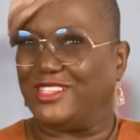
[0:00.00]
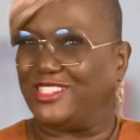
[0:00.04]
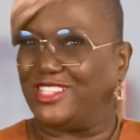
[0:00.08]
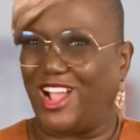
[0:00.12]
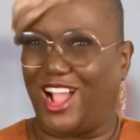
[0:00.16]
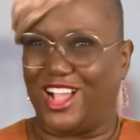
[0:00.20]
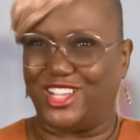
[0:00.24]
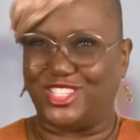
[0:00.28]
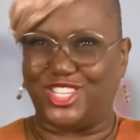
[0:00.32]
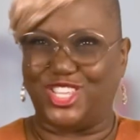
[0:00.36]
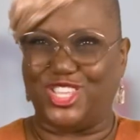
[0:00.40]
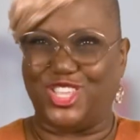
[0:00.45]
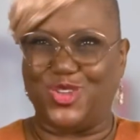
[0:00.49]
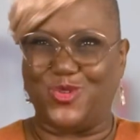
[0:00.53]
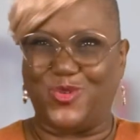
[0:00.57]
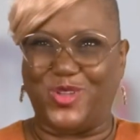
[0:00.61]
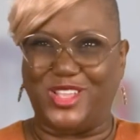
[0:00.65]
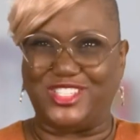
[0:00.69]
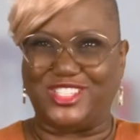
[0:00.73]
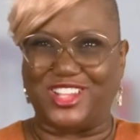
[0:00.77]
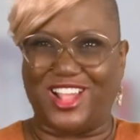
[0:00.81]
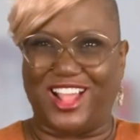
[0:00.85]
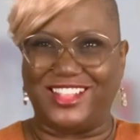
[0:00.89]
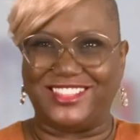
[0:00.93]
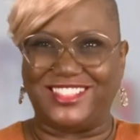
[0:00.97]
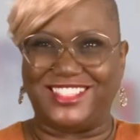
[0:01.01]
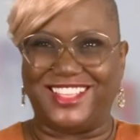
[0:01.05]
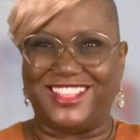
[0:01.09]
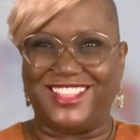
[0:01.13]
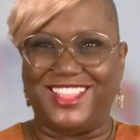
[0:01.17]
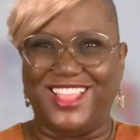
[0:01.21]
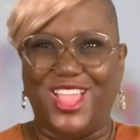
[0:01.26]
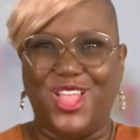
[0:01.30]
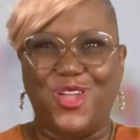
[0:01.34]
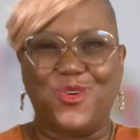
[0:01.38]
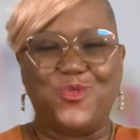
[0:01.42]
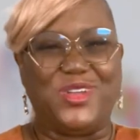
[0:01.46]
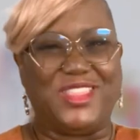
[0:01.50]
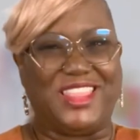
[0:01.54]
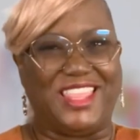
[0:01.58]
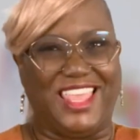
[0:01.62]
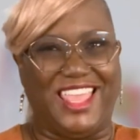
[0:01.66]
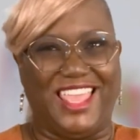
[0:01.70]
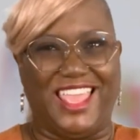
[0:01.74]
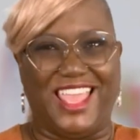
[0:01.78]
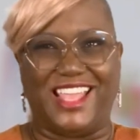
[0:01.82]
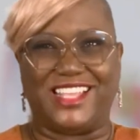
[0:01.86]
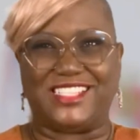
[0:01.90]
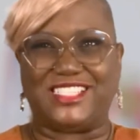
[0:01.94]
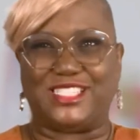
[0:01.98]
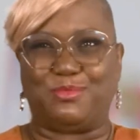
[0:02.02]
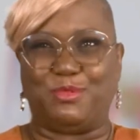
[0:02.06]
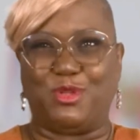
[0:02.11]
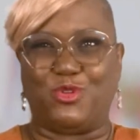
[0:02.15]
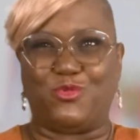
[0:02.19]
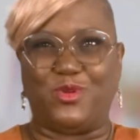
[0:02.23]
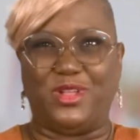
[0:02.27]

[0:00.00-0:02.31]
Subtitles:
Natasha Ewing Johnson with eXp